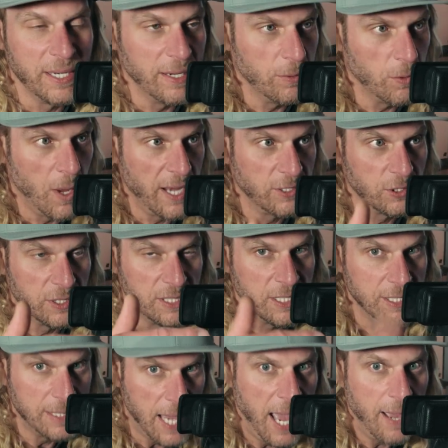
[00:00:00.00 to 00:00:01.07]
It will actually
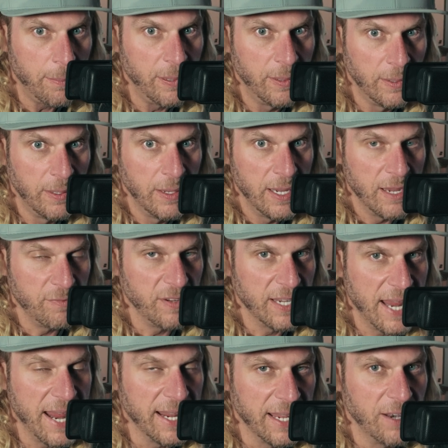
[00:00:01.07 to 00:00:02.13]
stop if it
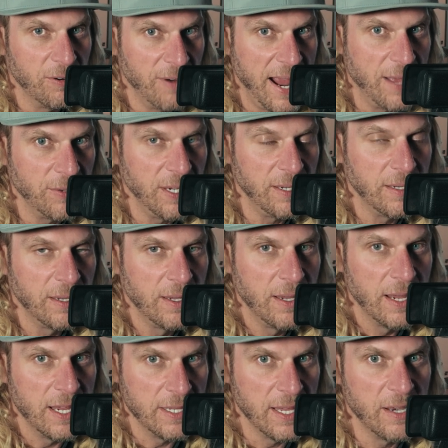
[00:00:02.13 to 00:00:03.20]
can't get around it,
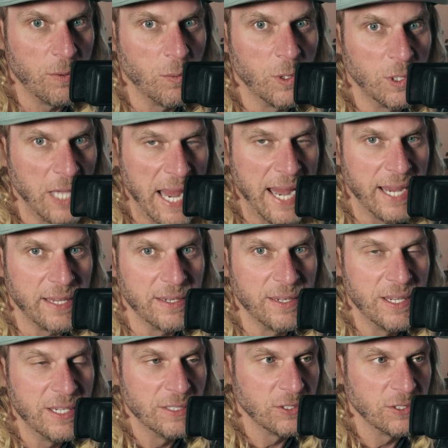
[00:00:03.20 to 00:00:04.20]
and then it will land.